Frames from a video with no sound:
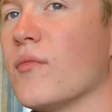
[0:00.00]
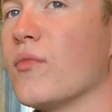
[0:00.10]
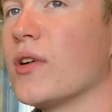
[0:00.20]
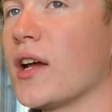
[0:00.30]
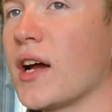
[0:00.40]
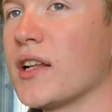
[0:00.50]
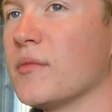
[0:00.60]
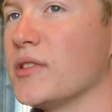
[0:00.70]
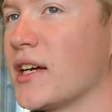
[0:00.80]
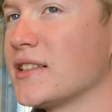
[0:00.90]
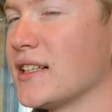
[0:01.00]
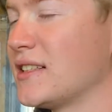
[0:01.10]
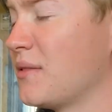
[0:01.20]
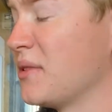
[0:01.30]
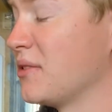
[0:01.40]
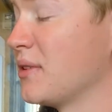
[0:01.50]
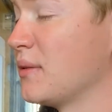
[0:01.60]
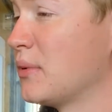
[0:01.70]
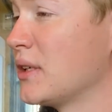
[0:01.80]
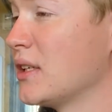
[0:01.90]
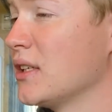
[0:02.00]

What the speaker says: When I got to Mizzou, I guess that's the best way to put it.